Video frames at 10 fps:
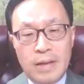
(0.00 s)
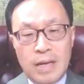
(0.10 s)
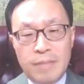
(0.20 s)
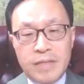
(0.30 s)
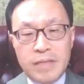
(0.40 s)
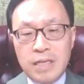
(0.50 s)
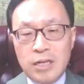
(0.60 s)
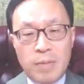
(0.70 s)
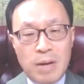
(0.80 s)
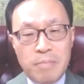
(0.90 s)
I'm
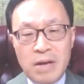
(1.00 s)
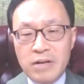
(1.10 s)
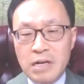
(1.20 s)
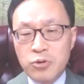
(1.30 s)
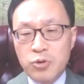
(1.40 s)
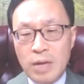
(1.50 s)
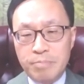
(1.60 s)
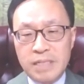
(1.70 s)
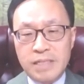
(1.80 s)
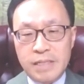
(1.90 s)
thinking about Mary Lou
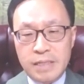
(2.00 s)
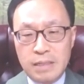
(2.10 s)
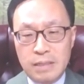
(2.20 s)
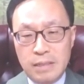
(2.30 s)
and Missy,